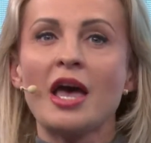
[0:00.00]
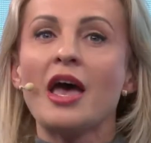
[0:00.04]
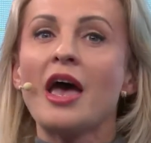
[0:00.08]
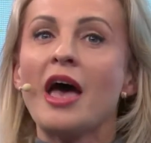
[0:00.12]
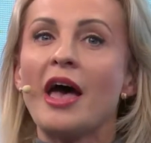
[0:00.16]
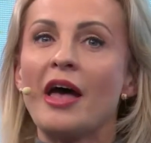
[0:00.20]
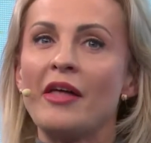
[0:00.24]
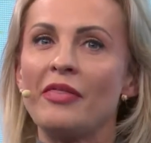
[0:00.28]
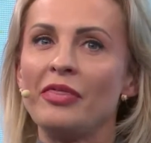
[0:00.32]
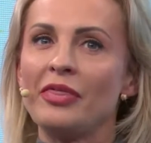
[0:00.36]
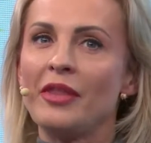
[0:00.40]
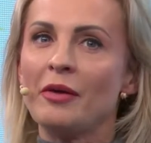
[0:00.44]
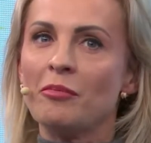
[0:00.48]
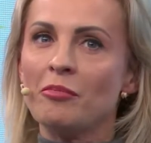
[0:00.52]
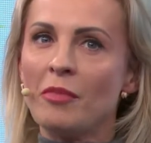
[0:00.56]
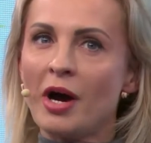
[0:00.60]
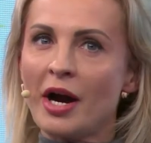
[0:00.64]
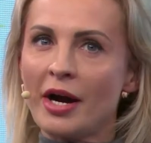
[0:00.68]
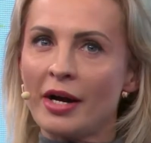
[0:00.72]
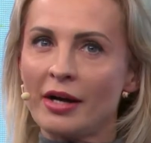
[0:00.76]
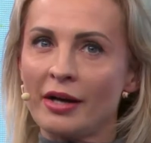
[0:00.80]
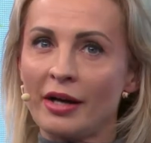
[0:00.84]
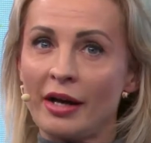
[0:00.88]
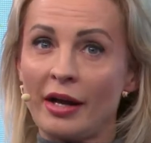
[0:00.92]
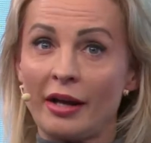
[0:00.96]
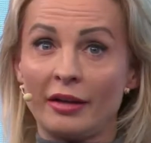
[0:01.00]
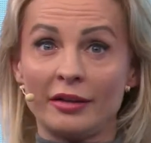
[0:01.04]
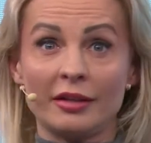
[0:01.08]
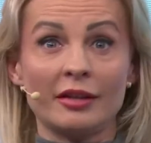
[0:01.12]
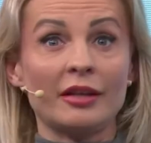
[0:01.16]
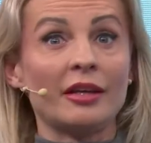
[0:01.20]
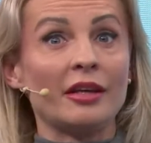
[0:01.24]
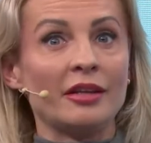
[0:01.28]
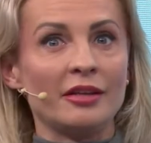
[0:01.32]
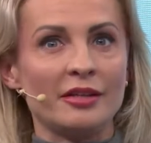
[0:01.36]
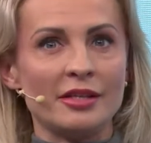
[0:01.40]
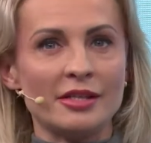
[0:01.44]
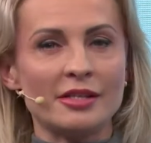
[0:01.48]
and the market,
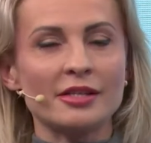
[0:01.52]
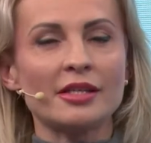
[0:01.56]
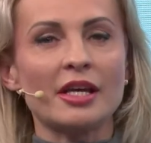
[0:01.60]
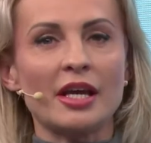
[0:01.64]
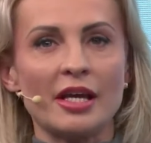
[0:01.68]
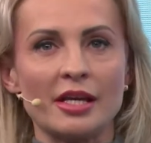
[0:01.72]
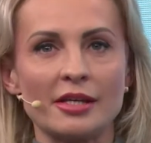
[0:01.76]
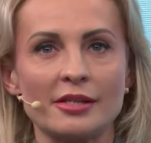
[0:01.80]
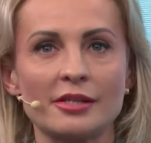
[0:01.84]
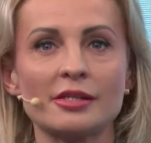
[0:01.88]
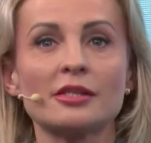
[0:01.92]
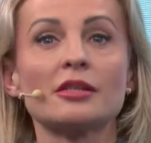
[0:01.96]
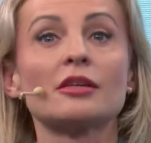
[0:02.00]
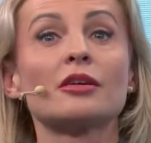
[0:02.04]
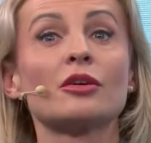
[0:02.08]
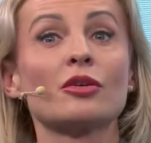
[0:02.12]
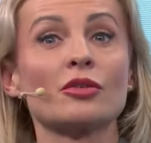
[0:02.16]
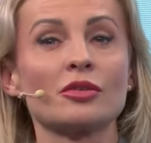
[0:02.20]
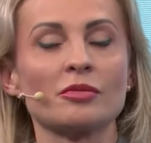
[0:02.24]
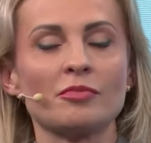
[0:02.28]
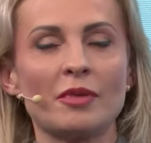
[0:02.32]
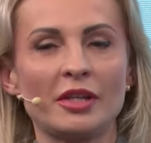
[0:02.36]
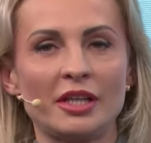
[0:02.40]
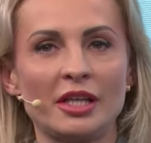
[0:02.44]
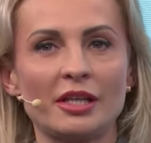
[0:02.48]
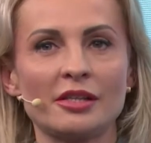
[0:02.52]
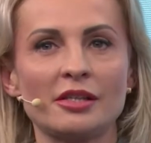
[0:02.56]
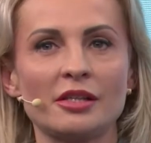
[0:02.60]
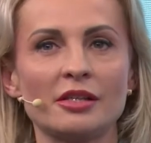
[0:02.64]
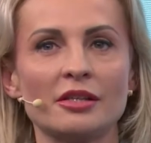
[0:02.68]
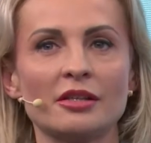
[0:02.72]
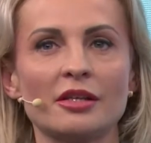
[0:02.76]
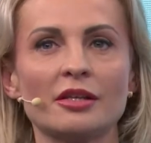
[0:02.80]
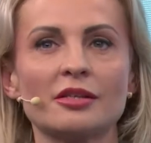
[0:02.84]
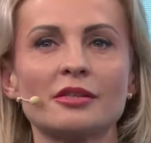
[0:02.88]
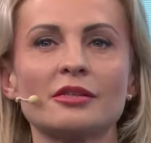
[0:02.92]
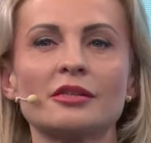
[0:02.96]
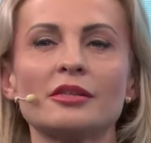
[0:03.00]
in this case cosmetics
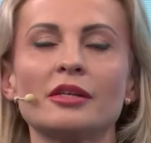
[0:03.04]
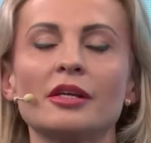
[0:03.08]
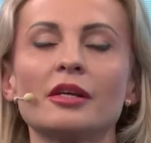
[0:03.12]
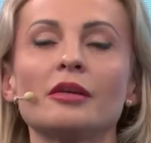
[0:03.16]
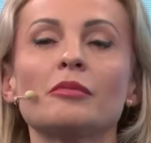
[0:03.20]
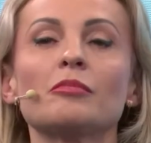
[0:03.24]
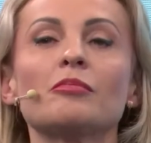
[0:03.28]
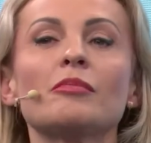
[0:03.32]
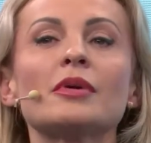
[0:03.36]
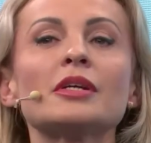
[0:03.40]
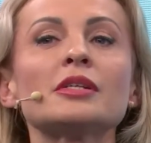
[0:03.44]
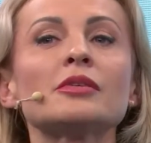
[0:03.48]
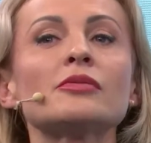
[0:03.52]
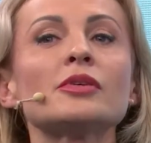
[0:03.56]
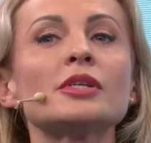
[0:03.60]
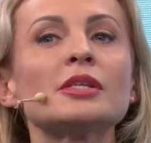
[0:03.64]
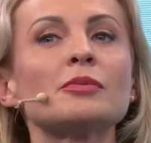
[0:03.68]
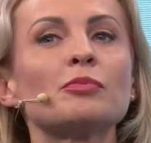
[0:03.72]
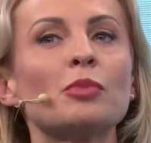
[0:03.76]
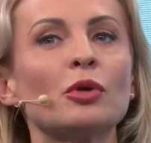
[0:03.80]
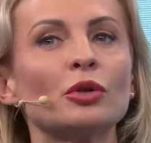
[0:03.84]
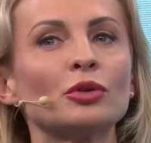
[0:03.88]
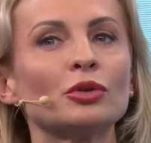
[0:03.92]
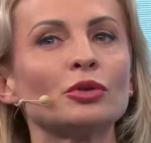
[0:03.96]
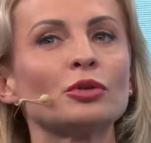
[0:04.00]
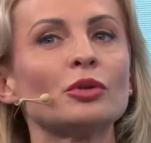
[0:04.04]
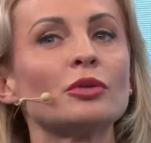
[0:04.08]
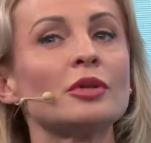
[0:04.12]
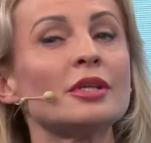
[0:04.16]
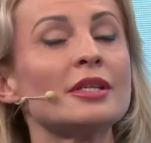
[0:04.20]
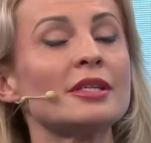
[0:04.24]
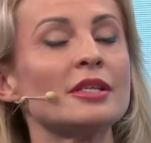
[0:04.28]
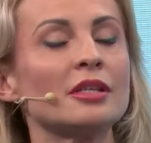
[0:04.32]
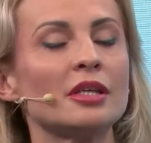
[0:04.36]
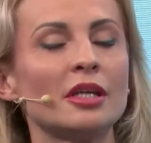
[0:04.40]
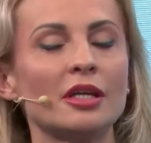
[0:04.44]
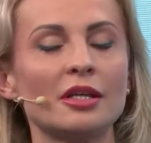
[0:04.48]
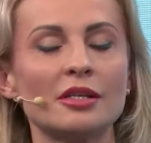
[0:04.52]
industry, must respond to
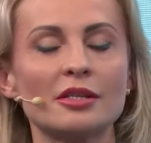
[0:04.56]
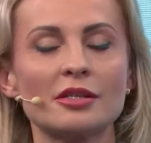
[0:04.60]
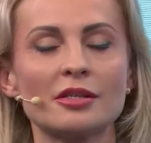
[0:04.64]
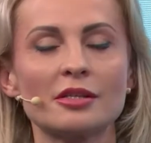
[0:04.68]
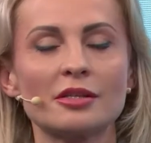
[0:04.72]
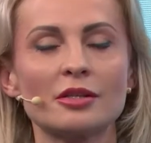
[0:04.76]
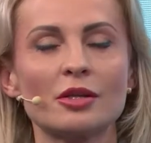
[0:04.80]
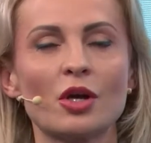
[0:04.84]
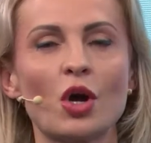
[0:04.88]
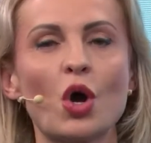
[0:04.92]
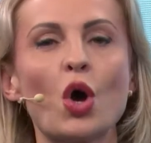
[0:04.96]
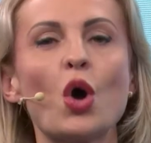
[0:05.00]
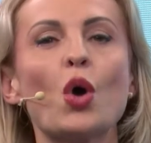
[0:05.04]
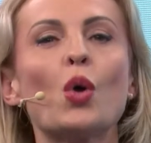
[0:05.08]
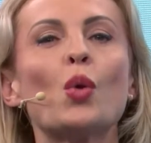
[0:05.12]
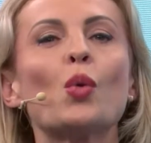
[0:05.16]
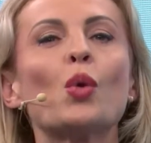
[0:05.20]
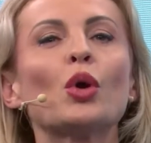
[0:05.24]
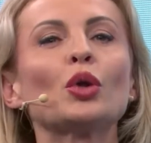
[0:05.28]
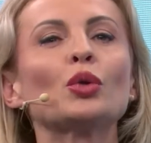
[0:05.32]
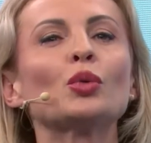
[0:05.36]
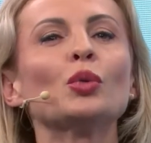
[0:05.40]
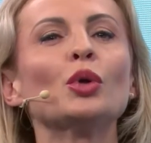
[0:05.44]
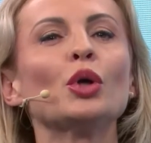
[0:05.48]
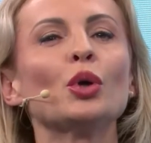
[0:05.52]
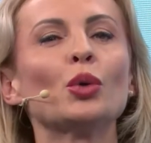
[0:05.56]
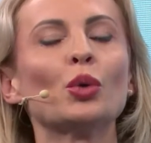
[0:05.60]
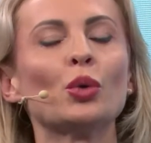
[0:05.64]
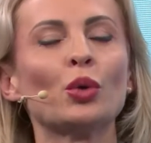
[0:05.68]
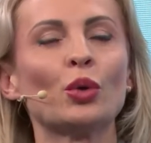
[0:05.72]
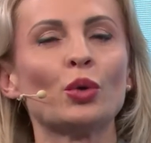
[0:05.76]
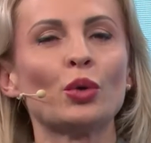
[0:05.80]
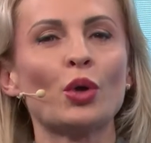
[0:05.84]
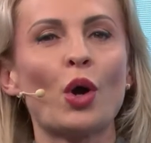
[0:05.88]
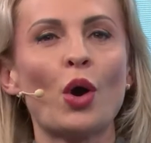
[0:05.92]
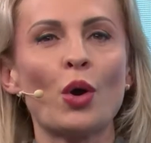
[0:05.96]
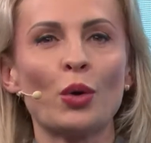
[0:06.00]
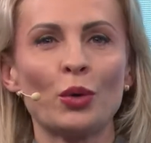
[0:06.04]
these needs, what we
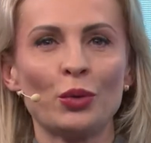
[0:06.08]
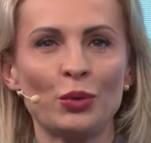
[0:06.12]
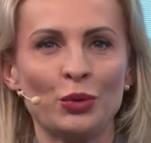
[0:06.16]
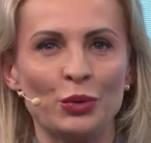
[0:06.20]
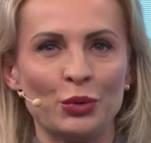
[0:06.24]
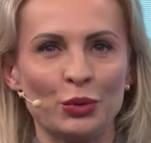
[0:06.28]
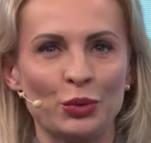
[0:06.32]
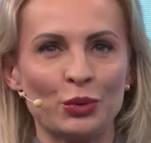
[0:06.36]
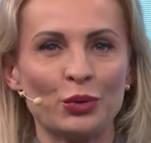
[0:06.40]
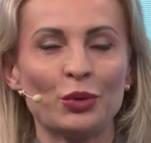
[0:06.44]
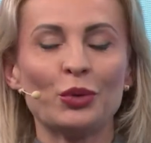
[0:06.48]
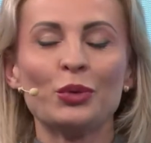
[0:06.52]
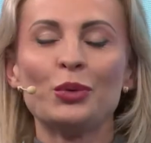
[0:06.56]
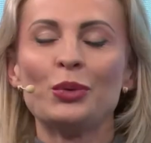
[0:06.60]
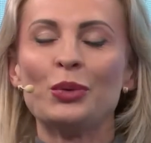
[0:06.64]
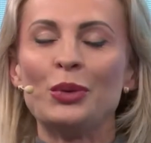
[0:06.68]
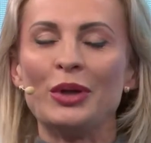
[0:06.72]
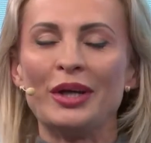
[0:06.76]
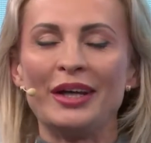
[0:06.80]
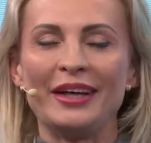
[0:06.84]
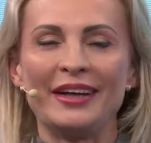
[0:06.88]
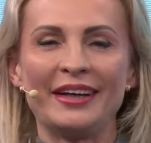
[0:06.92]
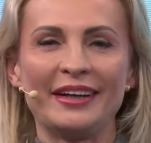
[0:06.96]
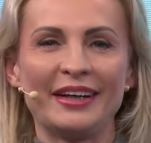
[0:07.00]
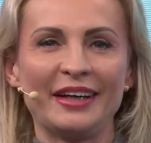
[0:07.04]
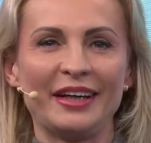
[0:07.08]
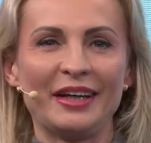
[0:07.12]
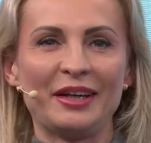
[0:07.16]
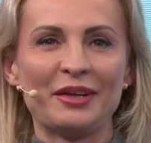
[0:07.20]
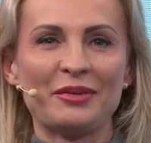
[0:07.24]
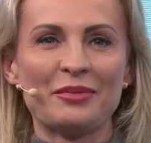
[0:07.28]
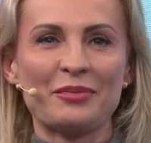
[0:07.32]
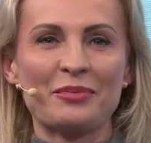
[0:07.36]
all do willingly,